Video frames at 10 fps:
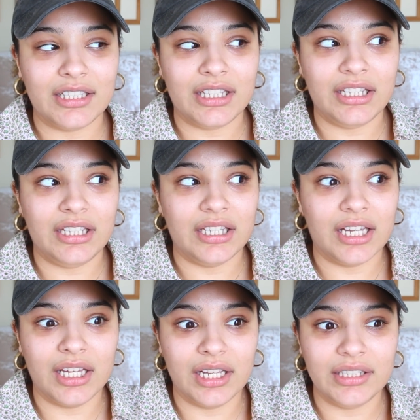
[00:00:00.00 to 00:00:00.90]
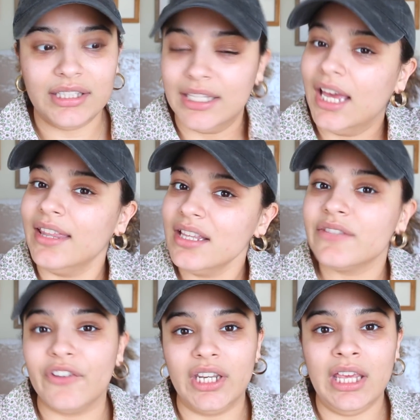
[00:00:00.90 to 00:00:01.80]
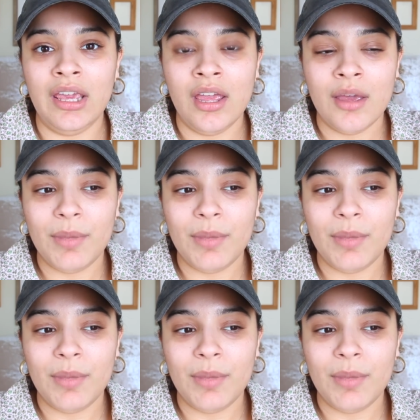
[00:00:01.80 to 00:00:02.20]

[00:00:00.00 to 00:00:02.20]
yeah, that's funny,